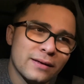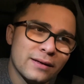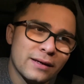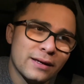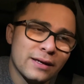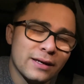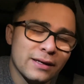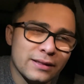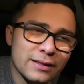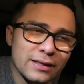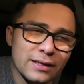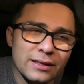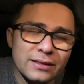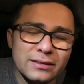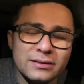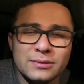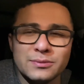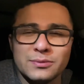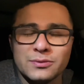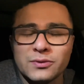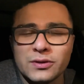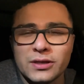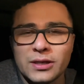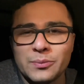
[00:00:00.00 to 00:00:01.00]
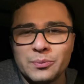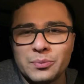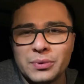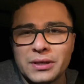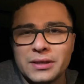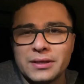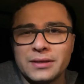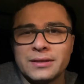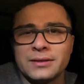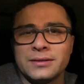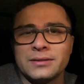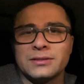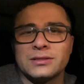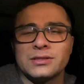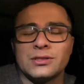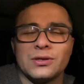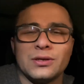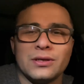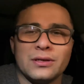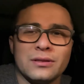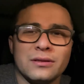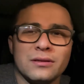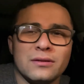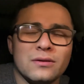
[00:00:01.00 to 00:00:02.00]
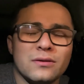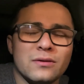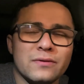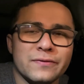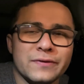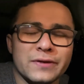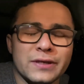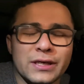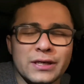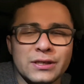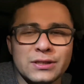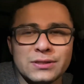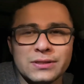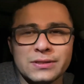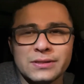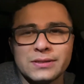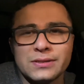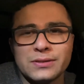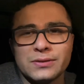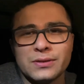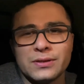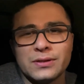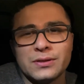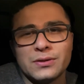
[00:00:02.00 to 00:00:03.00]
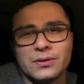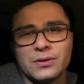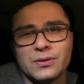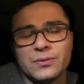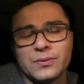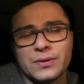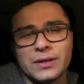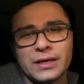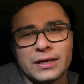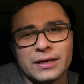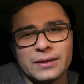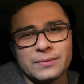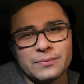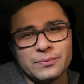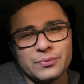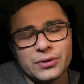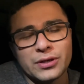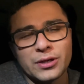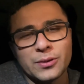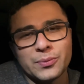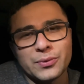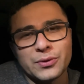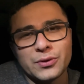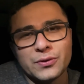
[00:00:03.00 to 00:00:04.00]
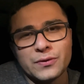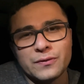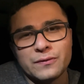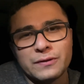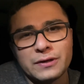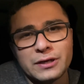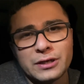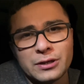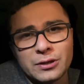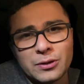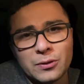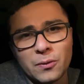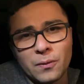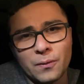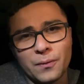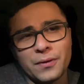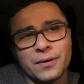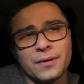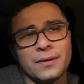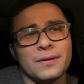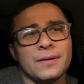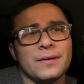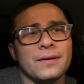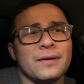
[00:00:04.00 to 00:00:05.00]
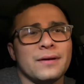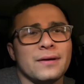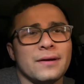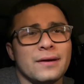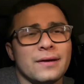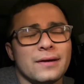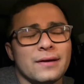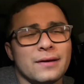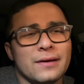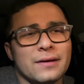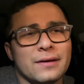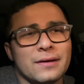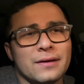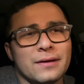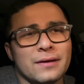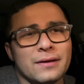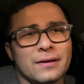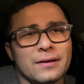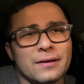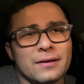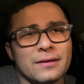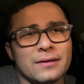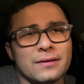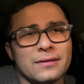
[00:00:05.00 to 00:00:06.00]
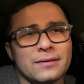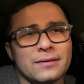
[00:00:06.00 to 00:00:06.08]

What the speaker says: Hit that subscribe button, turn on the notifications so you know when I put up a new video. And